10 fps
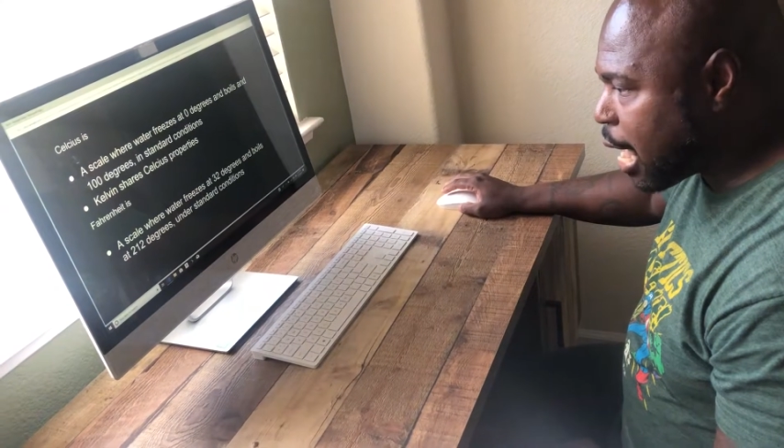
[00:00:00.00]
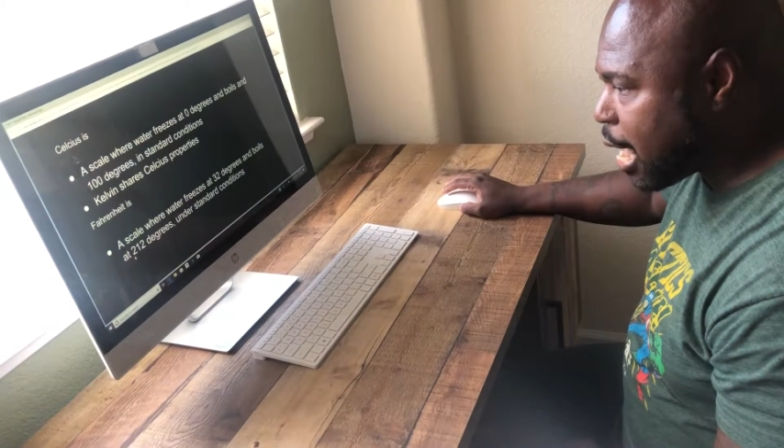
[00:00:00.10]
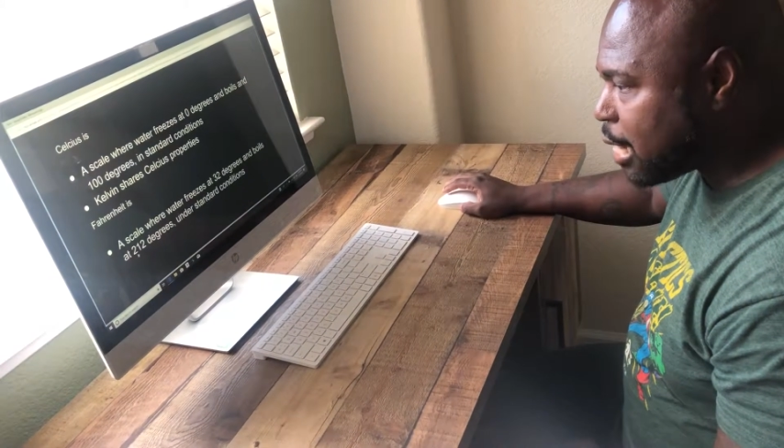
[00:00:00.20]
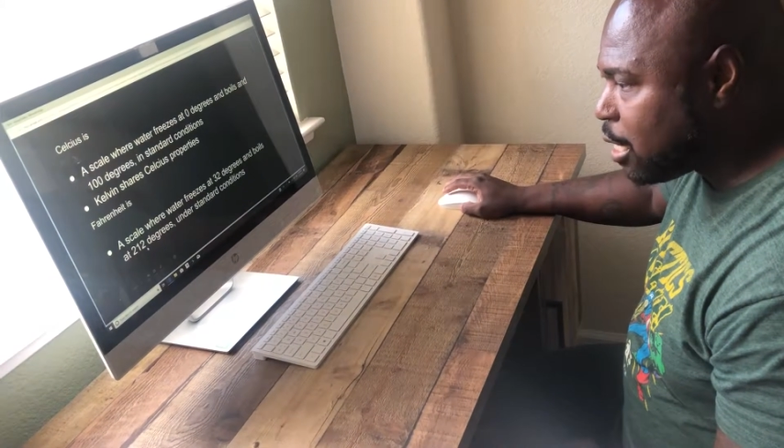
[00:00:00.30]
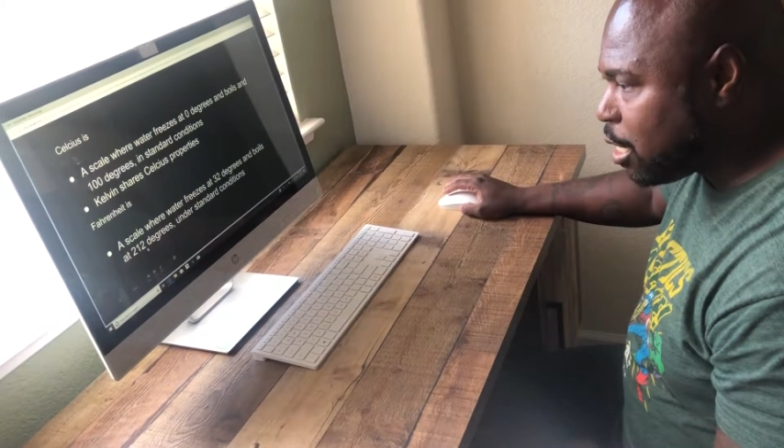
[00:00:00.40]

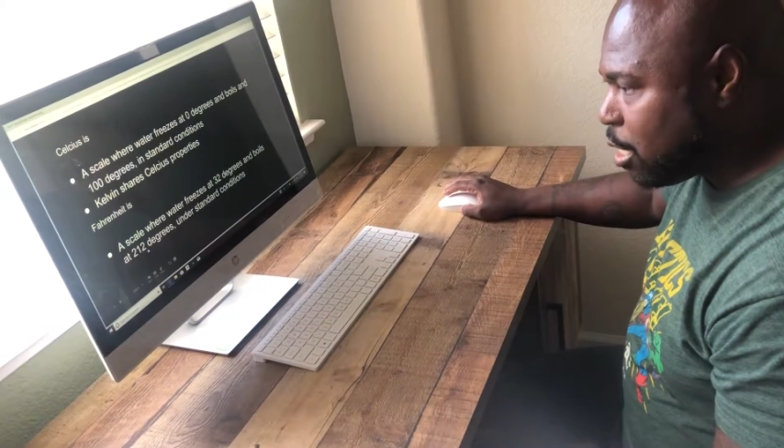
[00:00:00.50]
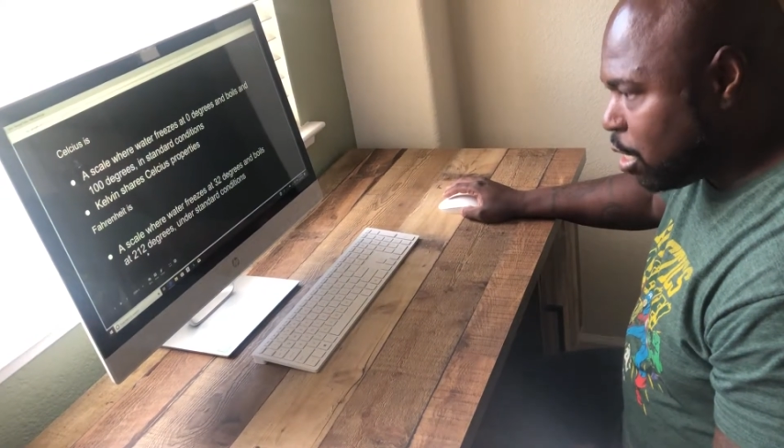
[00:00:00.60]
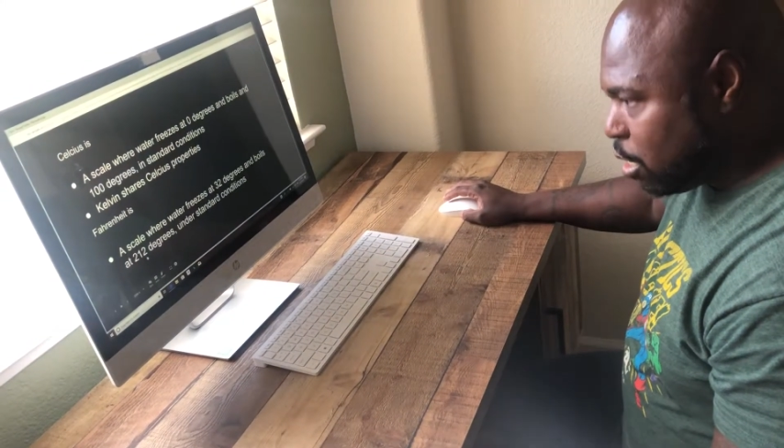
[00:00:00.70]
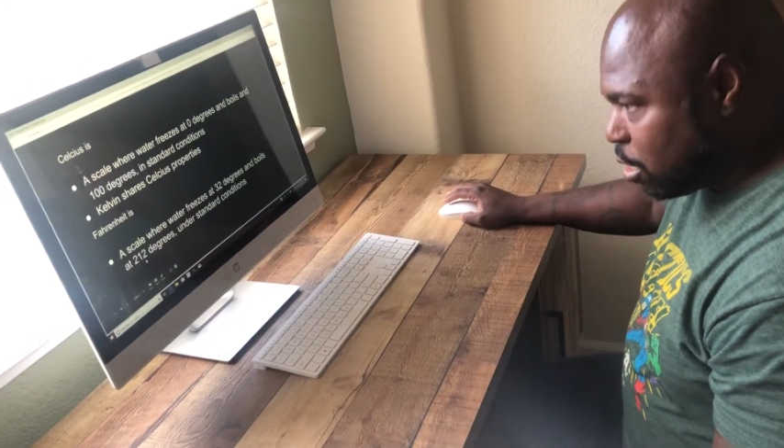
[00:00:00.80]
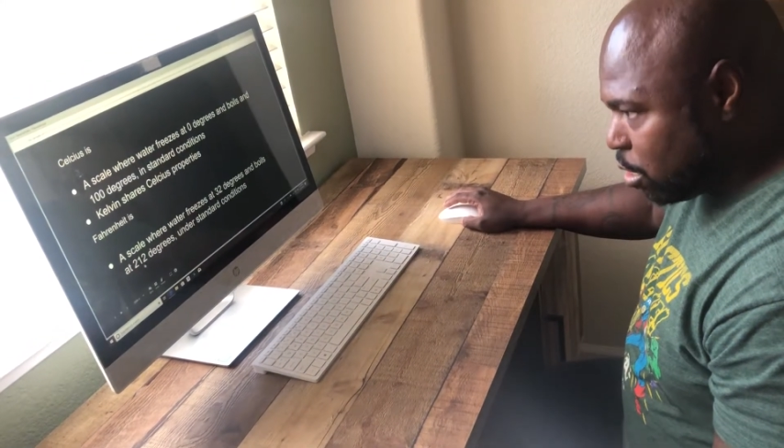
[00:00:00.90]
at
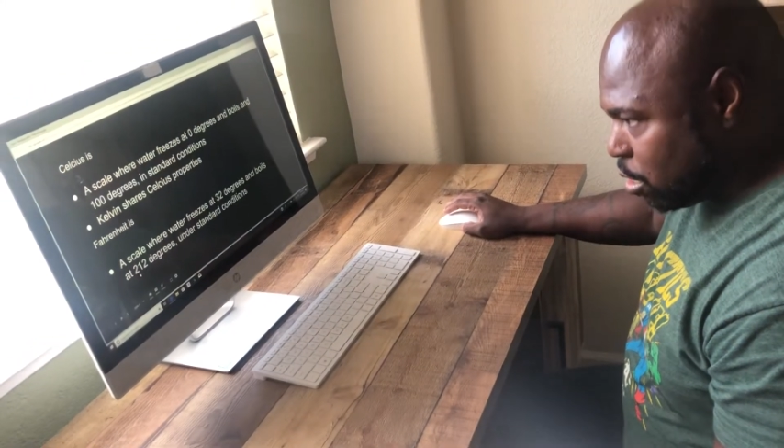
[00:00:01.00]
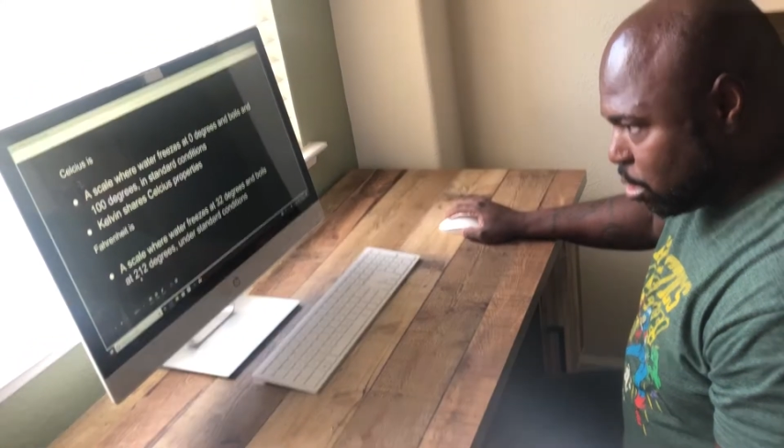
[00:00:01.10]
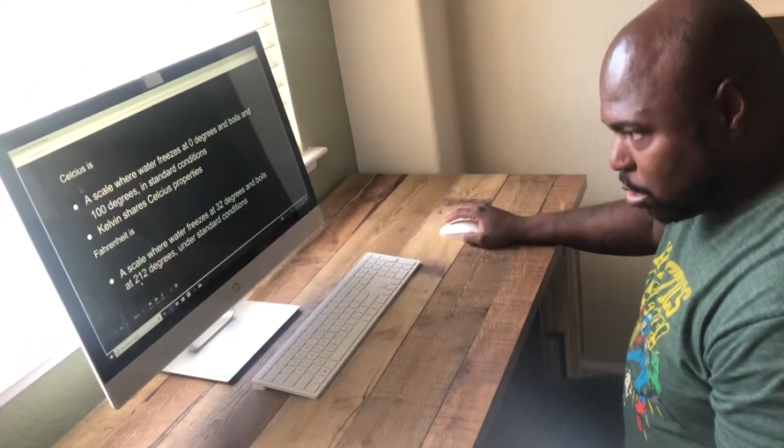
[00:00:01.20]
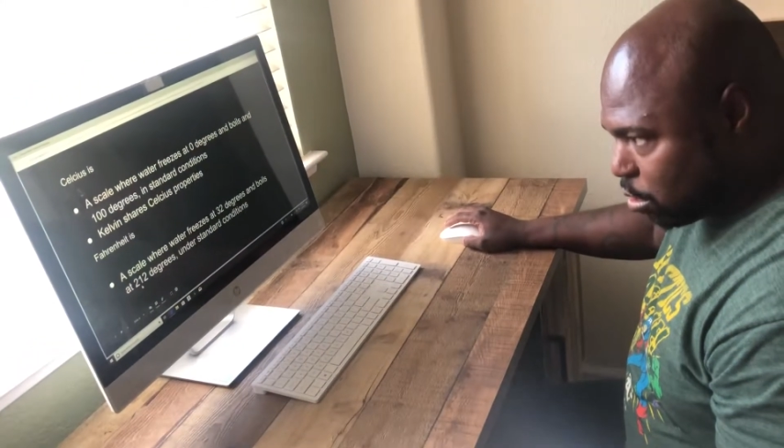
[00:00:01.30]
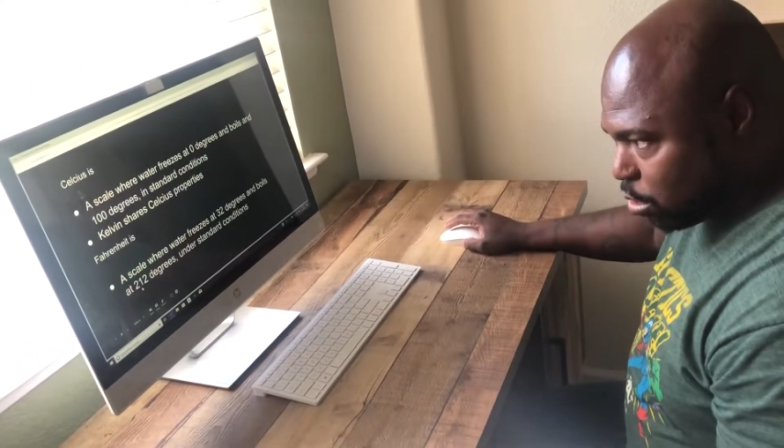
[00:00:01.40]

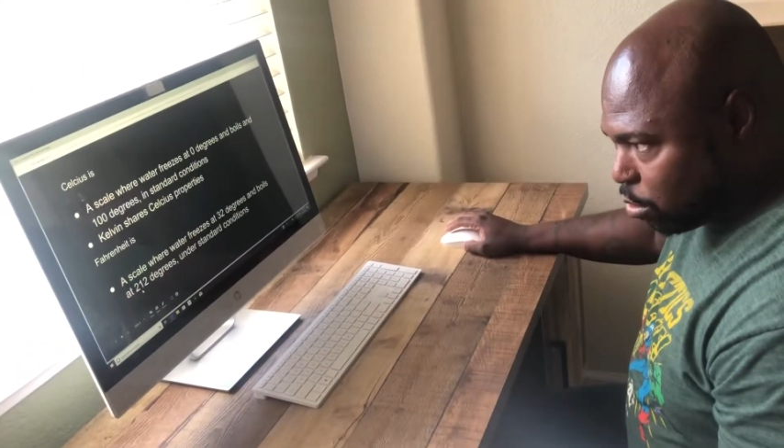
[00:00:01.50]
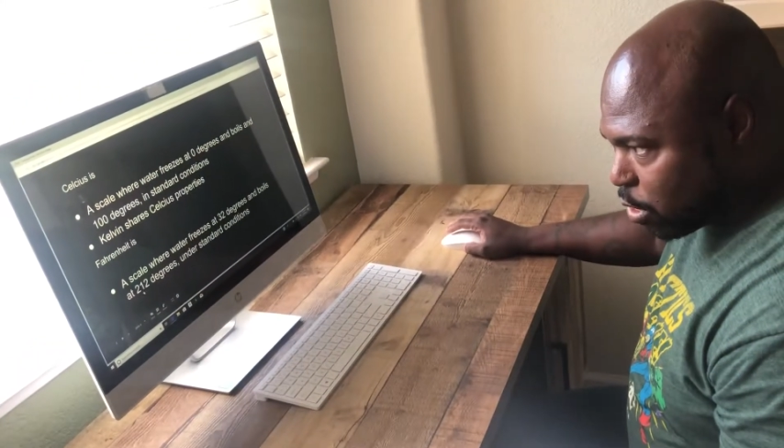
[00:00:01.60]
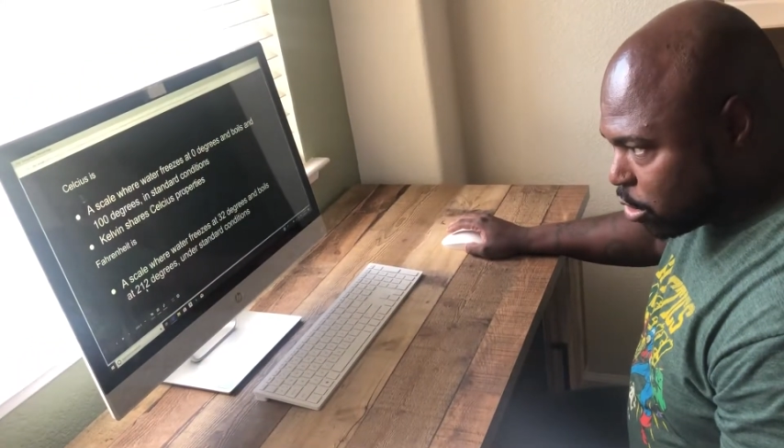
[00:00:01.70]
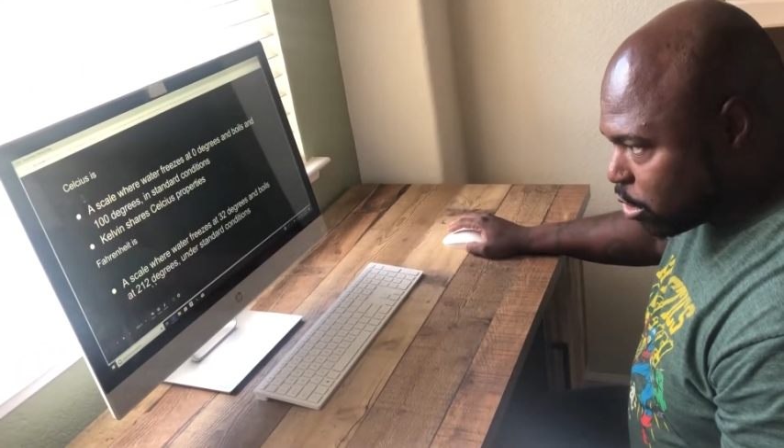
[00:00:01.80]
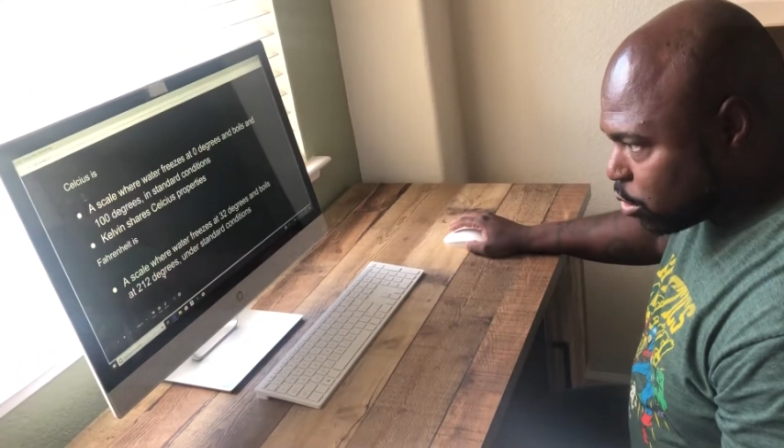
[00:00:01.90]

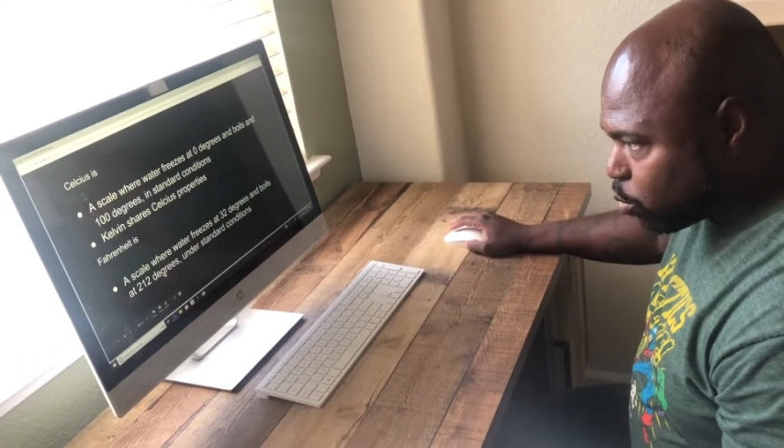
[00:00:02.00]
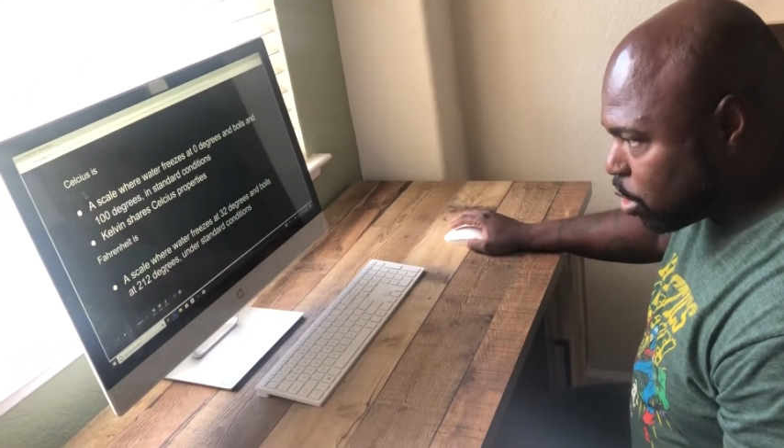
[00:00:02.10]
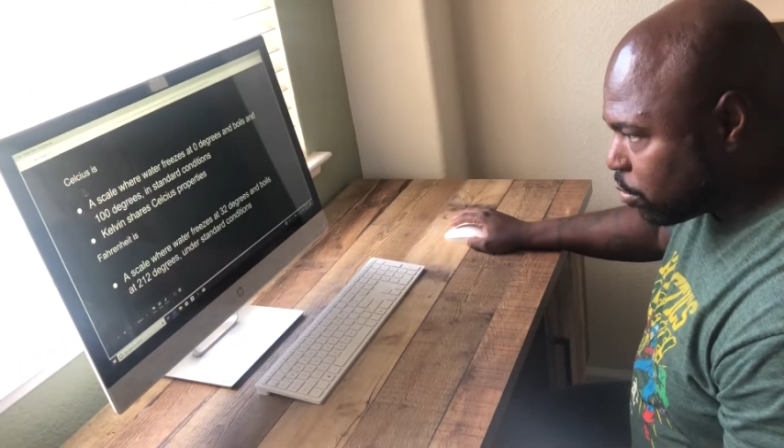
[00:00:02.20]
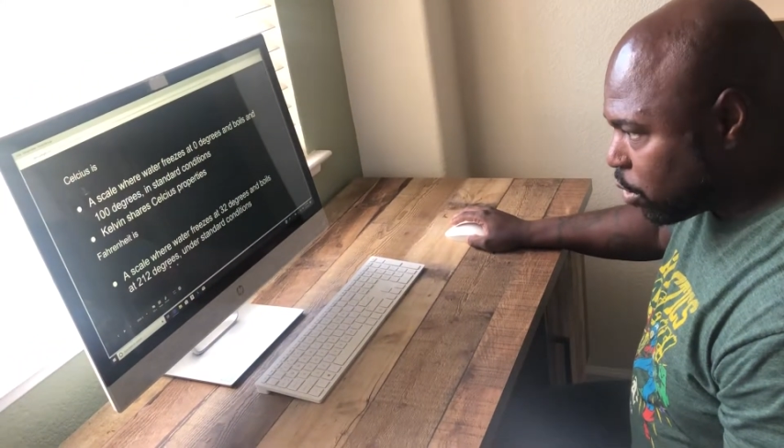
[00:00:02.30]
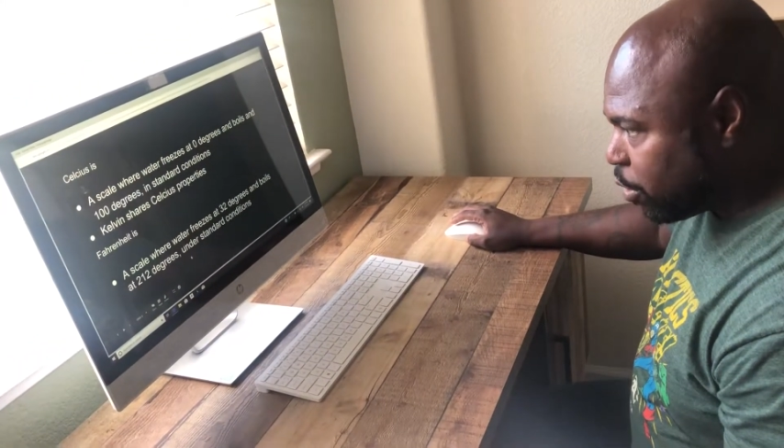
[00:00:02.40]

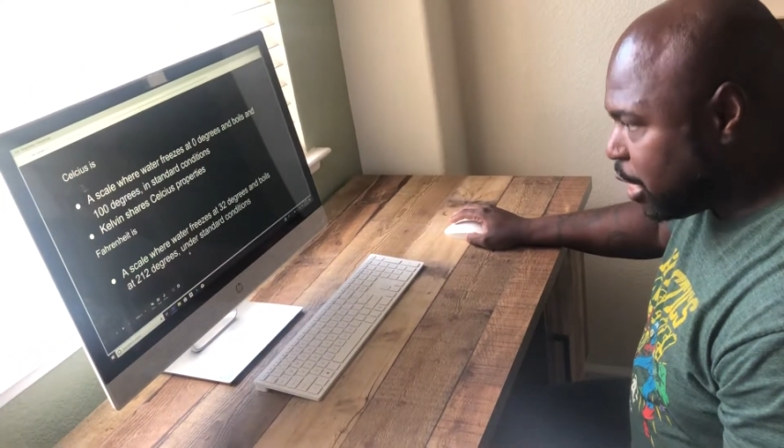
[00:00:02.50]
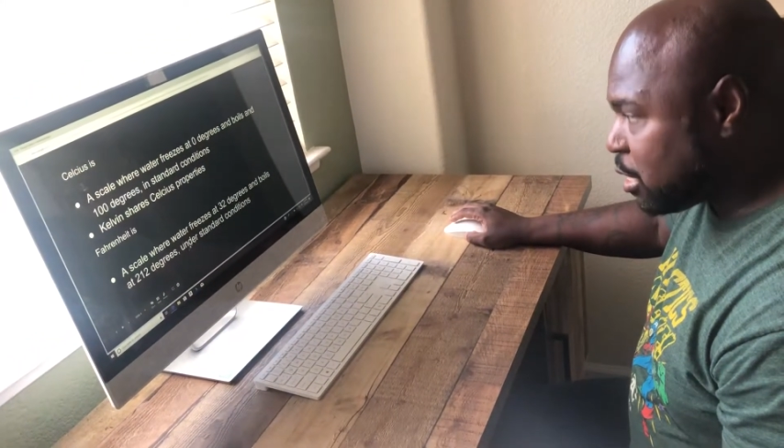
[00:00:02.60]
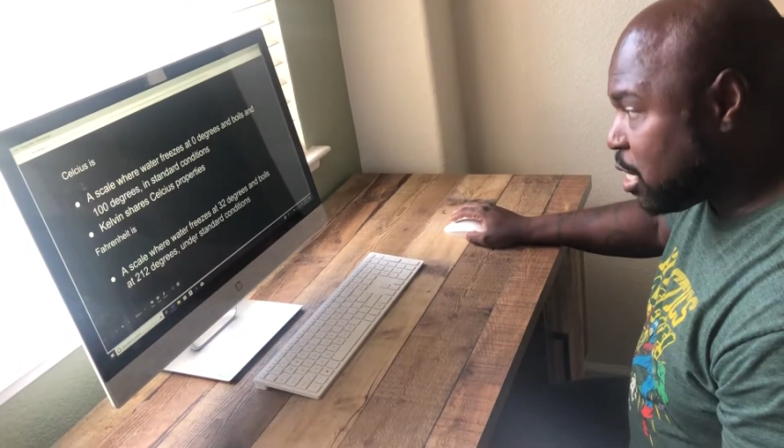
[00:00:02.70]
212 degrees